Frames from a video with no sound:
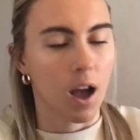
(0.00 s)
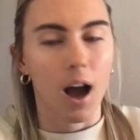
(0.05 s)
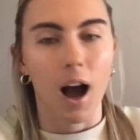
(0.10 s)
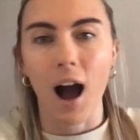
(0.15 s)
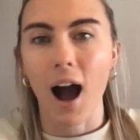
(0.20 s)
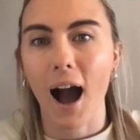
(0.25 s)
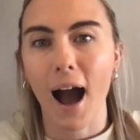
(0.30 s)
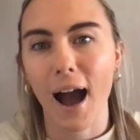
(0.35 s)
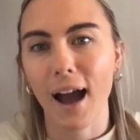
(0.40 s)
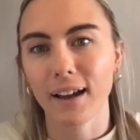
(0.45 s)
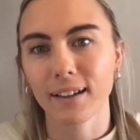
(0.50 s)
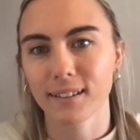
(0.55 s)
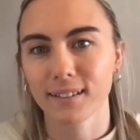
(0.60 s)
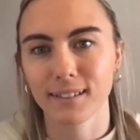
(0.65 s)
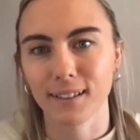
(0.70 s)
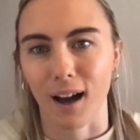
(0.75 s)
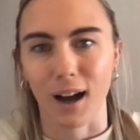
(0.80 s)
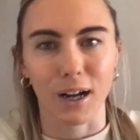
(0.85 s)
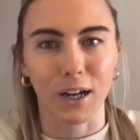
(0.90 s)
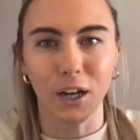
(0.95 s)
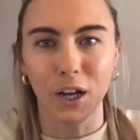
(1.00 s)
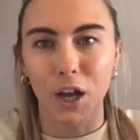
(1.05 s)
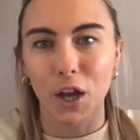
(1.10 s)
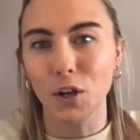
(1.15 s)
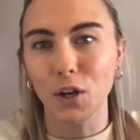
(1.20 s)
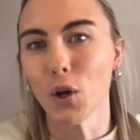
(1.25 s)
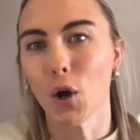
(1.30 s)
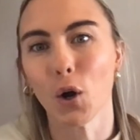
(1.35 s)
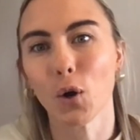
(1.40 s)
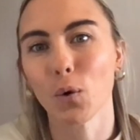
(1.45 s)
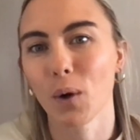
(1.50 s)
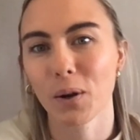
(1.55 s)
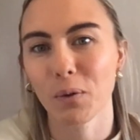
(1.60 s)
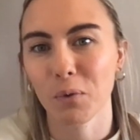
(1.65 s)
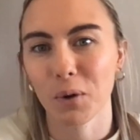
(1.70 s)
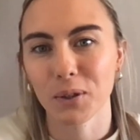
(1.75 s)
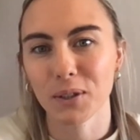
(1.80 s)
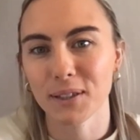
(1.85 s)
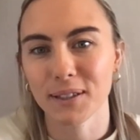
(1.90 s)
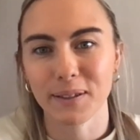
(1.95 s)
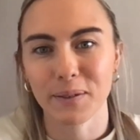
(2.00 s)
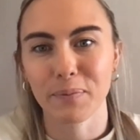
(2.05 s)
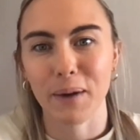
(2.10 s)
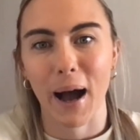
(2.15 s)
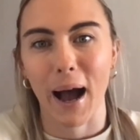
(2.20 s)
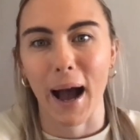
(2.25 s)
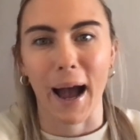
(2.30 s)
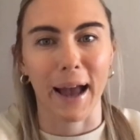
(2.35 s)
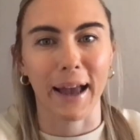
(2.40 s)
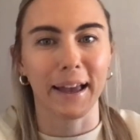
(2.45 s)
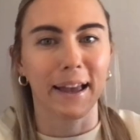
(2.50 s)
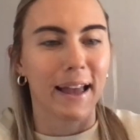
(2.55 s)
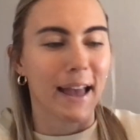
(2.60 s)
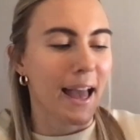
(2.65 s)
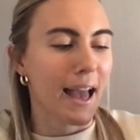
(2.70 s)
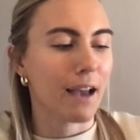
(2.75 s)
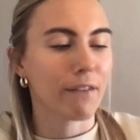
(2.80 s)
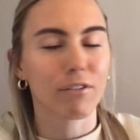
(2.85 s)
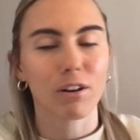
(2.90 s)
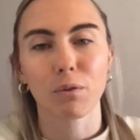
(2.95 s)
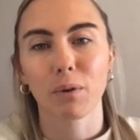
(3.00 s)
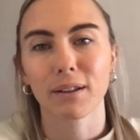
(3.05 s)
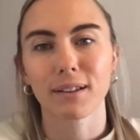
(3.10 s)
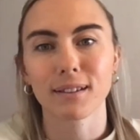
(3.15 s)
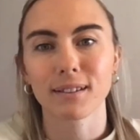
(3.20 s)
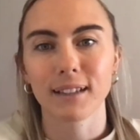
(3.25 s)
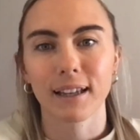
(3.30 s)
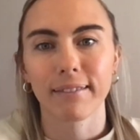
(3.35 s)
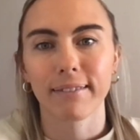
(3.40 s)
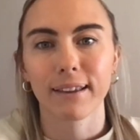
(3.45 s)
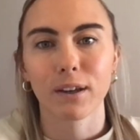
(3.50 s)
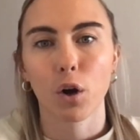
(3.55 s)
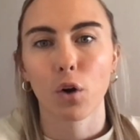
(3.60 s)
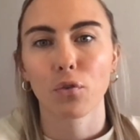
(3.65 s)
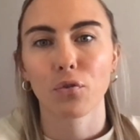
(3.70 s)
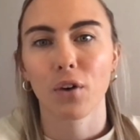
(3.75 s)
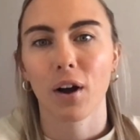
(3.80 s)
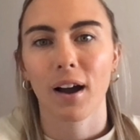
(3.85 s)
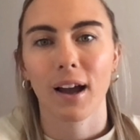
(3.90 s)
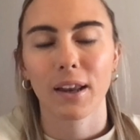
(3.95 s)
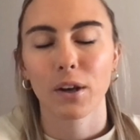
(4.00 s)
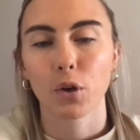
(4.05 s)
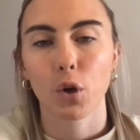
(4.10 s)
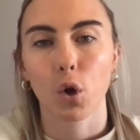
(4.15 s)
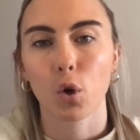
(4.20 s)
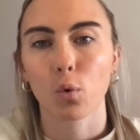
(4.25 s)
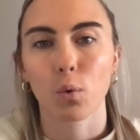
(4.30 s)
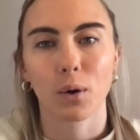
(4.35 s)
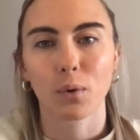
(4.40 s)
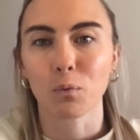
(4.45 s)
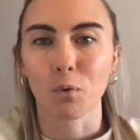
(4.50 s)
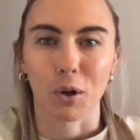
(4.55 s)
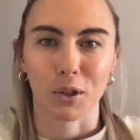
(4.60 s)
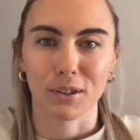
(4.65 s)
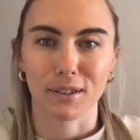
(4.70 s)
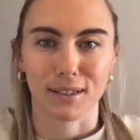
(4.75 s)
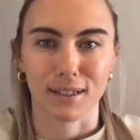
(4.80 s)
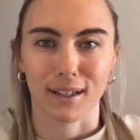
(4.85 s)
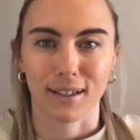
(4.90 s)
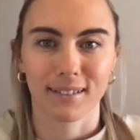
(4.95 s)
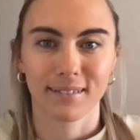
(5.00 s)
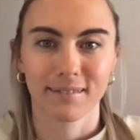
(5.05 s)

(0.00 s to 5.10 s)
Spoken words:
I suck. No one wants to buy. Everyone's seen the offer and no one wants it.